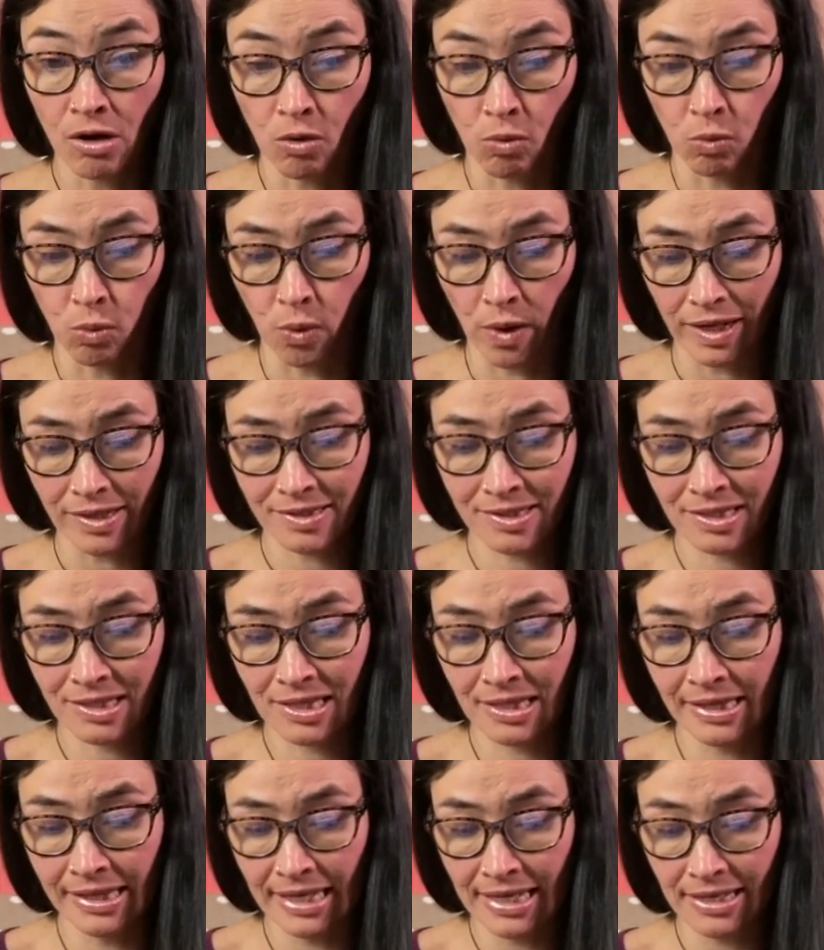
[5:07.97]
"What's
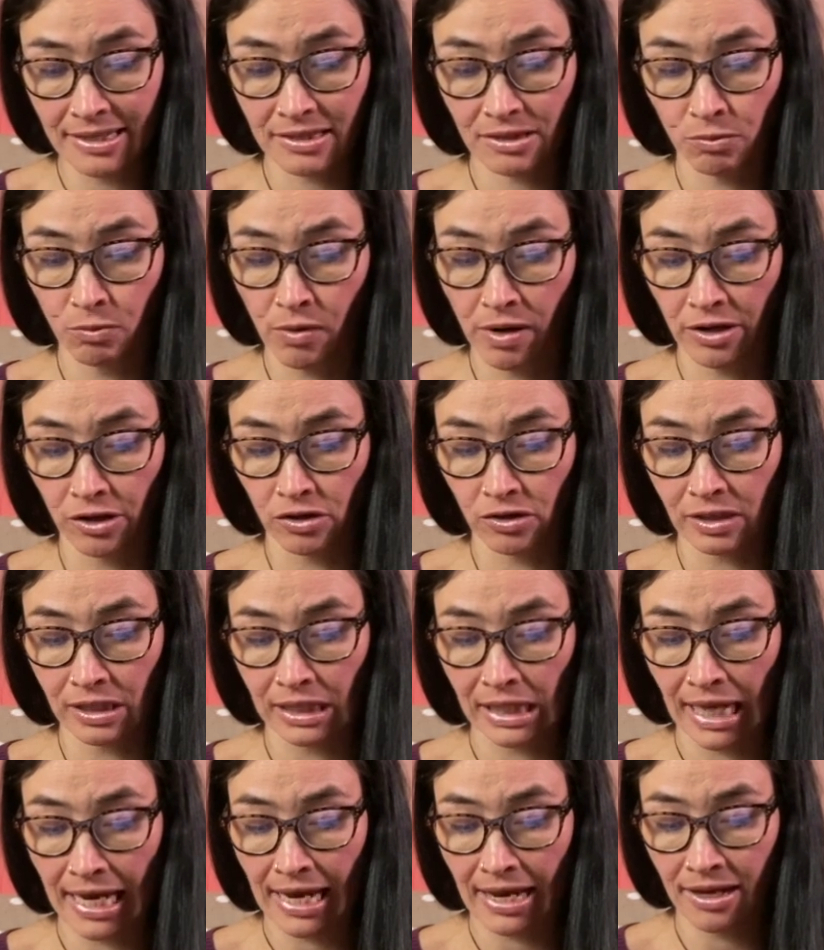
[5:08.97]
this?" wondered
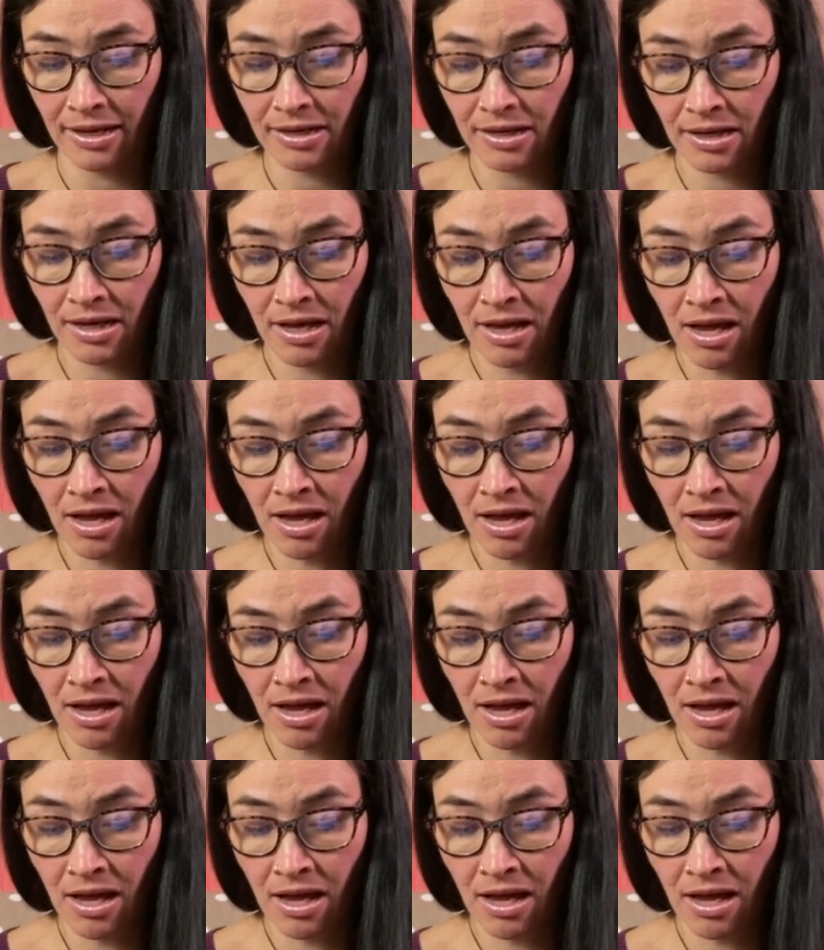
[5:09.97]
Lan.